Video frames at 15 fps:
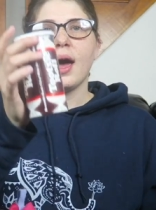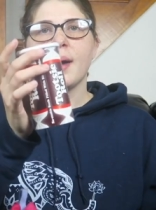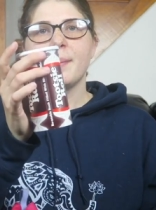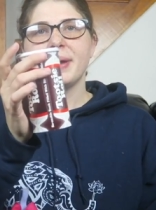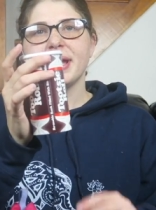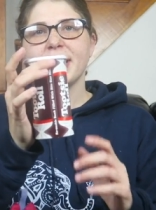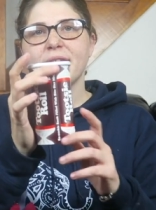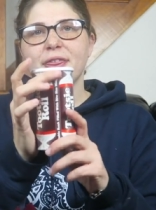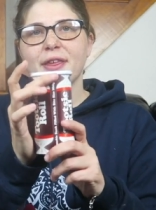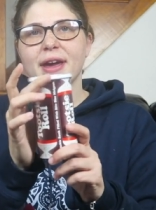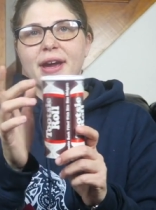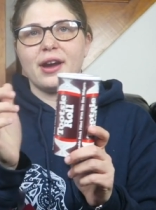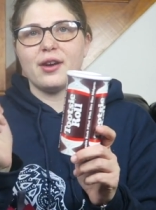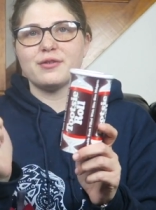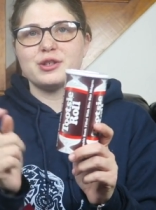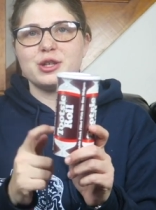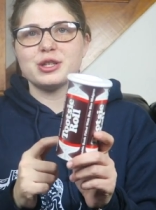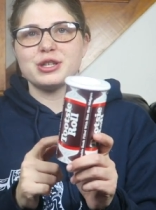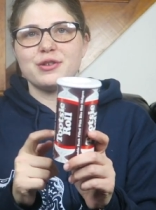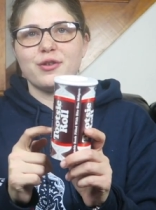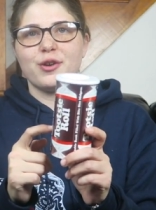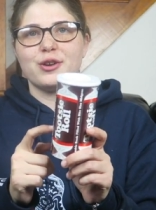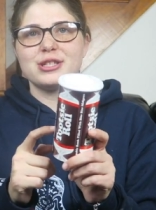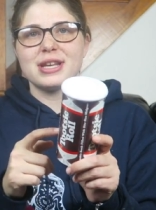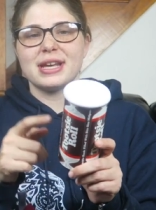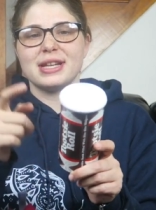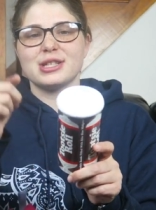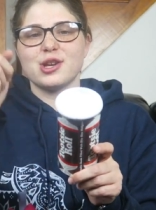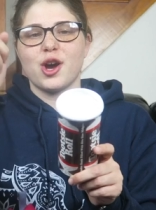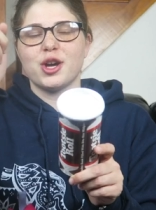A big thing of Tootsie Rolls,
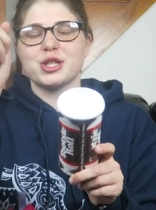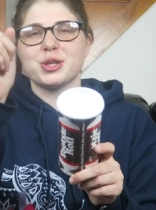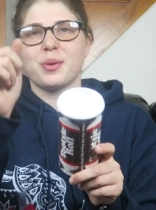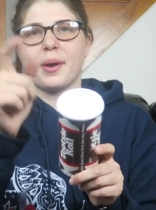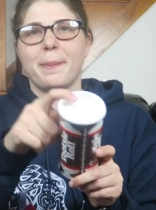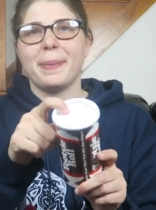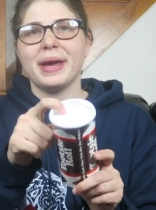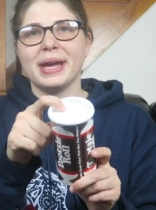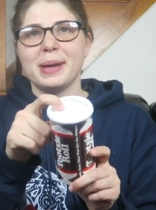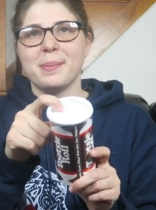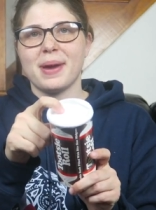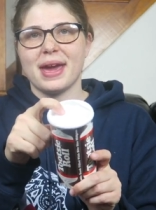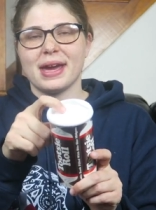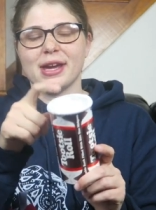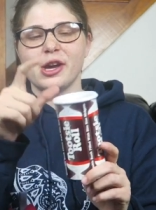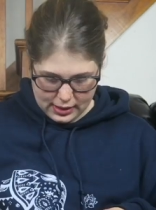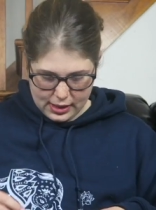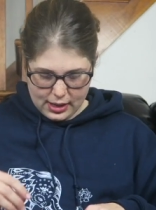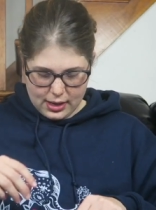and it's also a piggy bank,